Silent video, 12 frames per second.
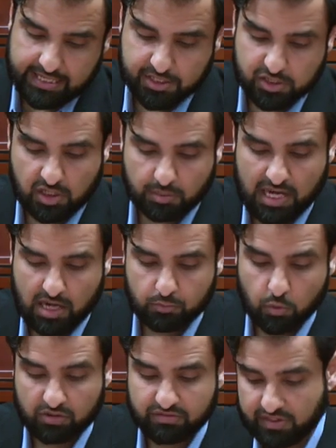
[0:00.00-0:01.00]
is somehow
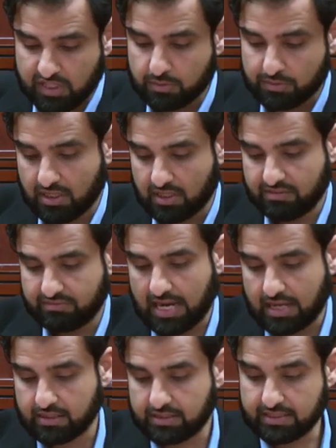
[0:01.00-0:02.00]
more fundamentally
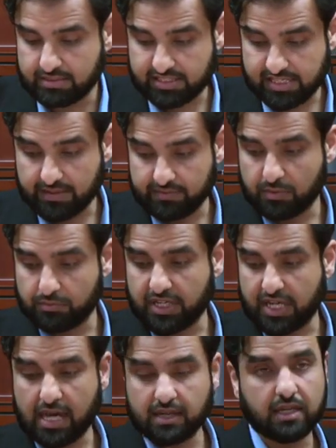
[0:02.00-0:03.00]
valid than, say, the
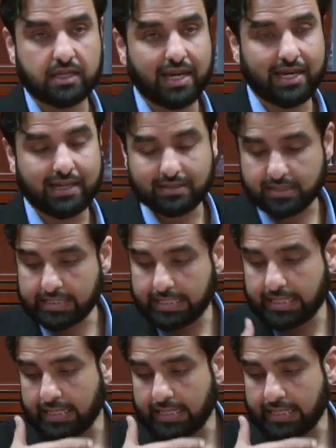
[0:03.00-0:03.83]
KKK's